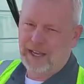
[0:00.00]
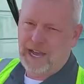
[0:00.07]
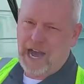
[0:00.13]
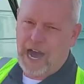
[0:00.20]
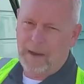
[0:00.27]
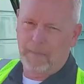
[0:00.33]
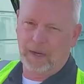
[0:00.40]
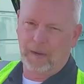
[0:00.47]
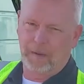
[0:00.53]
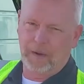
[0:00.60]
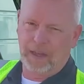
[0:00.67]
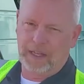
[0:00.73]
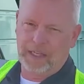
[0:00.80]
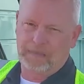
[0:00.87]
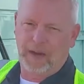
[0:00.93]
I'm gonna
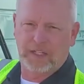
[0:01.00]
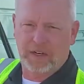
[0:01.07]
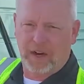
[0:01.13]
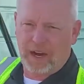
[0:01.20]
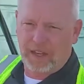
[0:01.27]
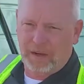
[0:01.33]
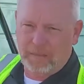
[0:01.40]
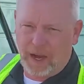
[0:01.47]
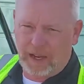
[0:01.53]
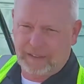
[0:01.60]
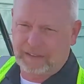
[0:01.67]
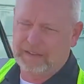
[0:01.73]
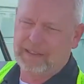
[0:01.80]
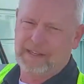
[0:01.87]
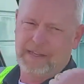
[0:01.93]
release my trailer
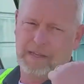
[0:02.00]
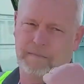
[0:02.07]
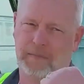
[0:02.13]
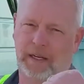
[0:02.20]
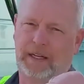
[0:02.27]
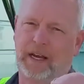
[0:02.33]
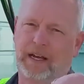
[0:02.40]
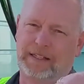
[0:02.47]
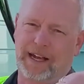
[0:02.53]
button because